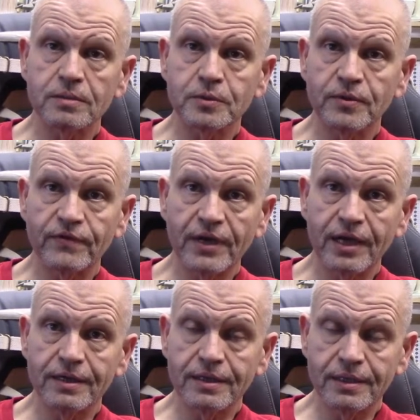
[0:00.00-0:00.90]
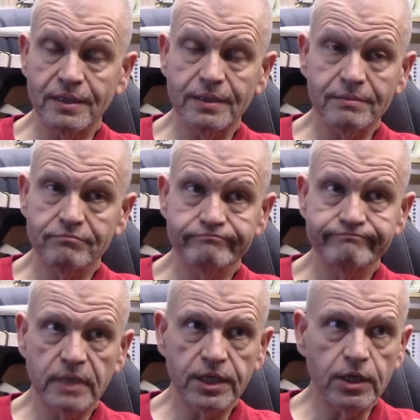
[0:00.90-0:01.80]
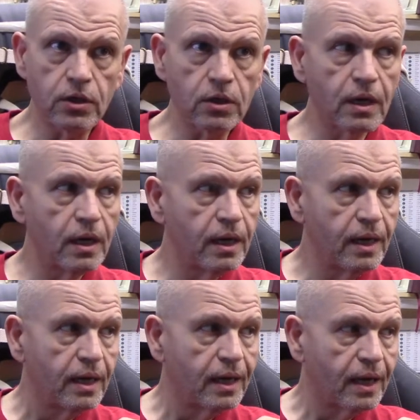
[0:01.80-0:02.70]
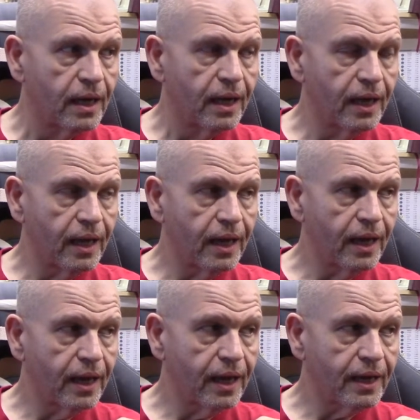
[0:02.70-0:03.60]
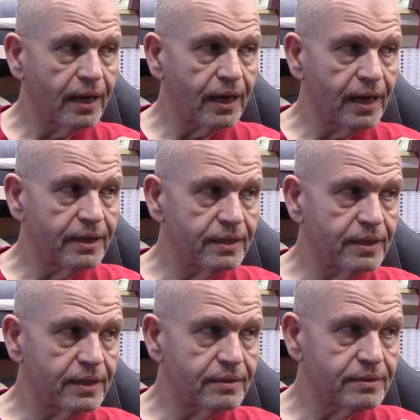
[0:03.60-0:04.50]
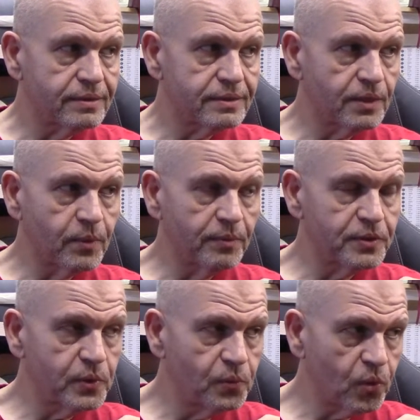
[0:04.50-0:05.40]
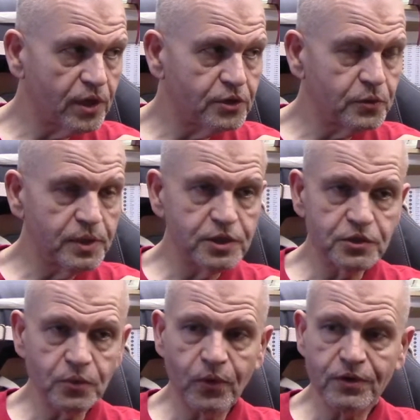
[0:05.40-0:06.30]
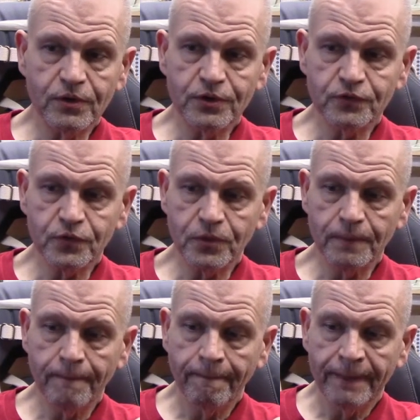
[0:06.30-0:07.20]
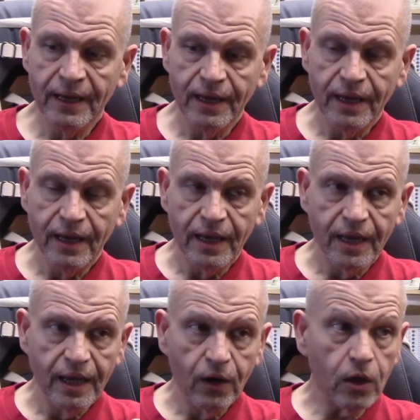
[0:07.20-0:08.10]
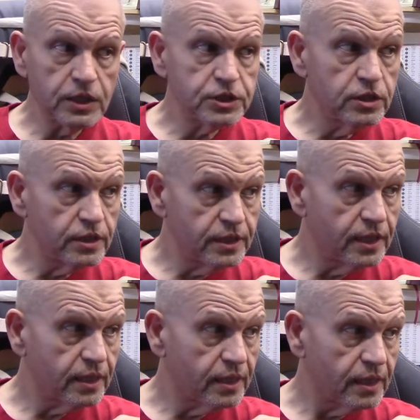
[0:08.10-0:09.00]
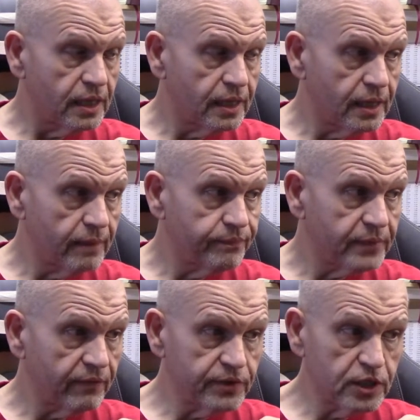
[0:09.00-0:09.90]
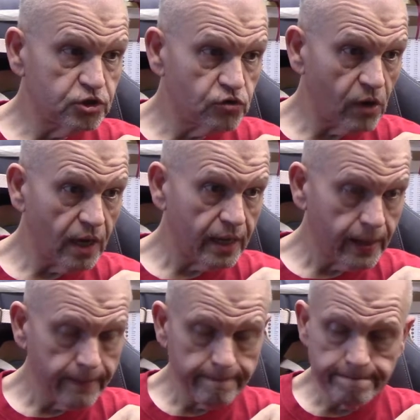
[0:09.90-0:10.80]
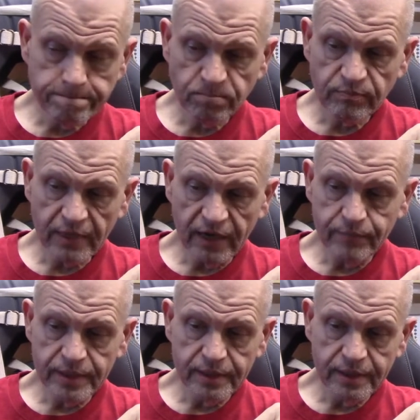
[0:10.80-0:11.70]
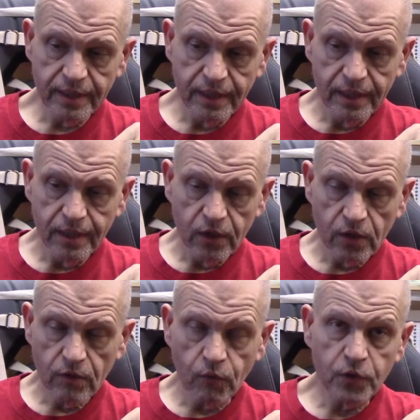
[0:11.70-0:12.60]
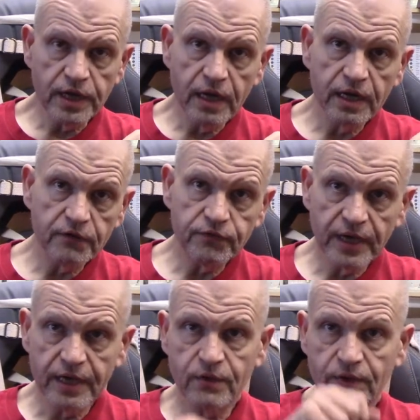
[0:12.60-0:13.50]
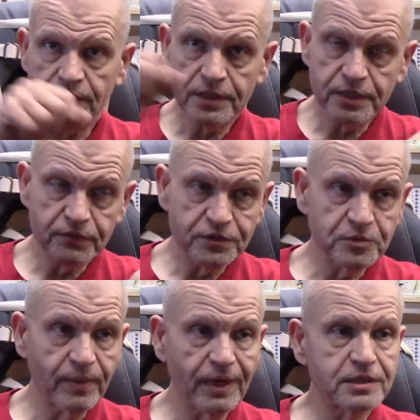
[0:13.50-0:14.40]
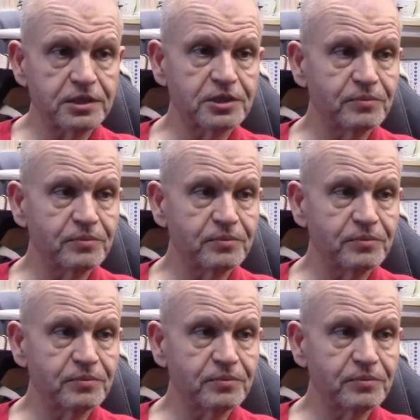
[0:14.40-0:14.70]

we've had in a year. And I had uh, somewhere between one and two inches of water on the floor. All is good. Uh, everything's dry. I've been rotating a fan around to different spots just to make